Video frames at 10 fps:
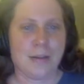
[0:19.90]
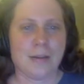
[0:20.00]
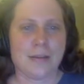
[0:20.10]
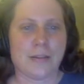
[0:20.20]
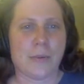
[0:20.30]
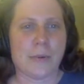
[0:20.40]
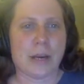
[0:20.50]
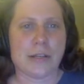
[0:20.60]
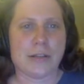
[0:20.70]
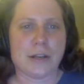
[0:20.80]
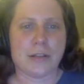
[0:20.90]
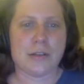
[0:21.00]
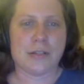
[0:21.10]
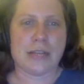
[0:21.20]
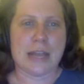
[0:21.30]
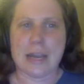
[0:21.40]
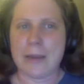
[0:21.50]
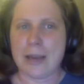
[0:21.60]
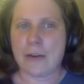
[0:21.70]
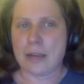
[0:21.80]
So what we're going to talk to you today
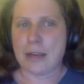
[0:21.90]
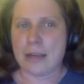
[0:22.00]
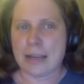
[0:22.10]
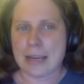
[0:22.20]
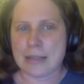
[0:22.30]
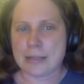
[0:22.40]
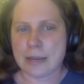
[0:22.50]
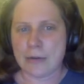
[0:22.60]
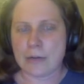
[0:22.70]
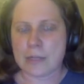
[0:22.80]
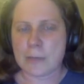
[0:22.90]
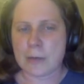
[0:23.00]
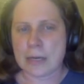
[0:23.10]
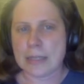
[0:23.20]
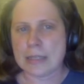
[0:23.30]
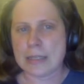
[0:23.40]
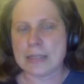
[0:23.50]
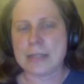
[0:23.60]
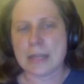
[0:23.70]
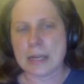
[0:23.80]
about is our experience in
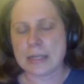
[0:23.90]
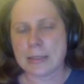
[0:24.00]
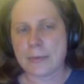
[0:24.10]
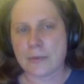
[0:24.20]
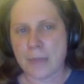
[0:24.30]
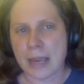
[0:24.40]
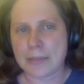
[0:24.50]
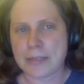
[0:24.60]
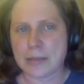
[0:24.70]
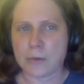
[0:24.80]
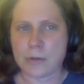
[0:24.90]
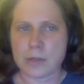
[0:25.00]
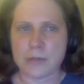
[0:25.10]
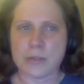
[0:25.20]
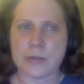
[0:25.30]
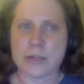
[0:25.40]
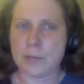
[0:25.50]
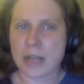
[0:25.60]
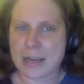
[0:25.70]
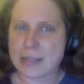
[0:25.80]
studying some of the maps that were used during the
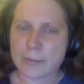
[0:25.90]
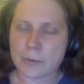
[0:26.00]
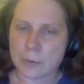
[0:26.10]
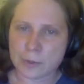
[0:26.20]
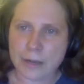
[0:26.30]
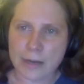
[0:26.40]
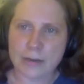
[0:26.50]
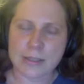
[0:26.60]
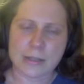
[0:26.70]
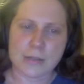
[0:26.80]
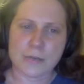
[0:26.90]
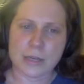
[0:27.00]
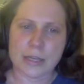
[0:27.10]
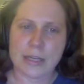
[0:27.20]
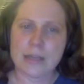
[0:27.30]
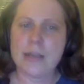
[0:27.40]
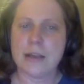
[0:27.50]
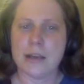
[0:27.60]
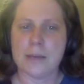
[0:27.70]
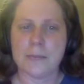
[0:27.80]
Black Summer bushfires in Australia.
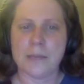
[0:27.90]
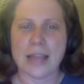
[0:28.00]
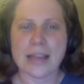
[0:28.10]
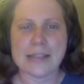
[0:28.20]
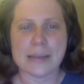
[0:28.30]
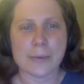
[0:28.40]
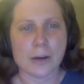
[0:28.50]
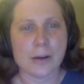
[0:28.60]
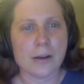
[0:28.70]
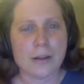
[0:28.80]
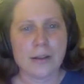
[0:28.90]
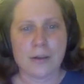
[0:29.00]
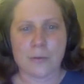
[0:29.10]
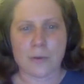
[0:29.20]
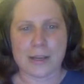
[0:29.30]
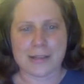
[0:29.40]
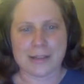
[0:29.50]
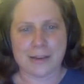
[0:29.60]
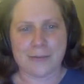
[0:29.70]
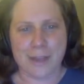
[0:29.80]
Black Summer
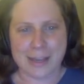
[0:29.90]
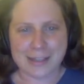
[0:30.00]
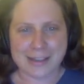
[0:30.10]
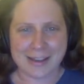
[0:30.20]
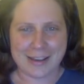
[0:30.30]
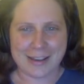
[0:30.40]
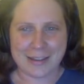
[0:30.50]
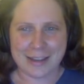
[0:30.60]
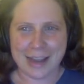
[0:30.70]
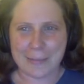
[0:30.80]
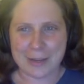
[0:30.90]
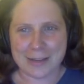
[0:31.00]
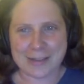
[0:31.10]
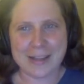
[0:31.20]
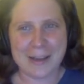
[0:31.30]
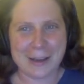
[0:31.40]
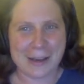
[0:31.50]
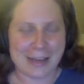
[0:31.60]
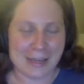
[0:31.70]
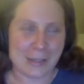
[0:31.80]
was an event that happened
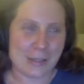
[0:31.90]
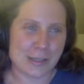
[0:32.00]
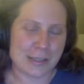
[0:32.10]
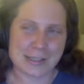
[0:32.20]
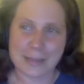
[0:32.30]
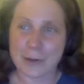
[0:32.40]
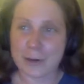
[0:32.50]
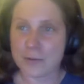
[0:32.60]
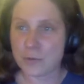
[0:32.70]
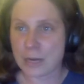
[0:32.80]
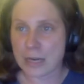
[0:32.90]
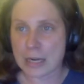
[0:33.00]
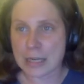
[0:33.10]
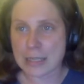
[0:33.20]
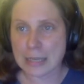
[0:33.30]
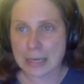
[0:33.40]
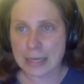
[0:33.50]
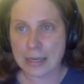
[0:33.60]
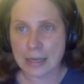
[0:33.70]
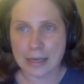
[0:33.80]
in the summer of
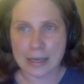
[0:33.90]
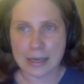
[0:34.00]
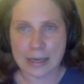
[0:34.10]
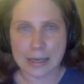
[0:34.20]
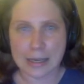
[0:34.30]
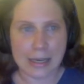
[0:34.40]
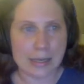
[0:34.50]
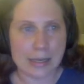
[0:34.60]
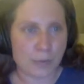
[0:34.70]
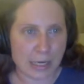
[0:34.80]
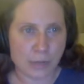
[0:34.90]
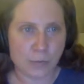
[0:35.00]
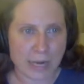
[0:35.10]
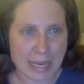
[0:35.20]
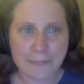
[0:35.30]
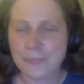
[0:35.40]
2019 and 2020.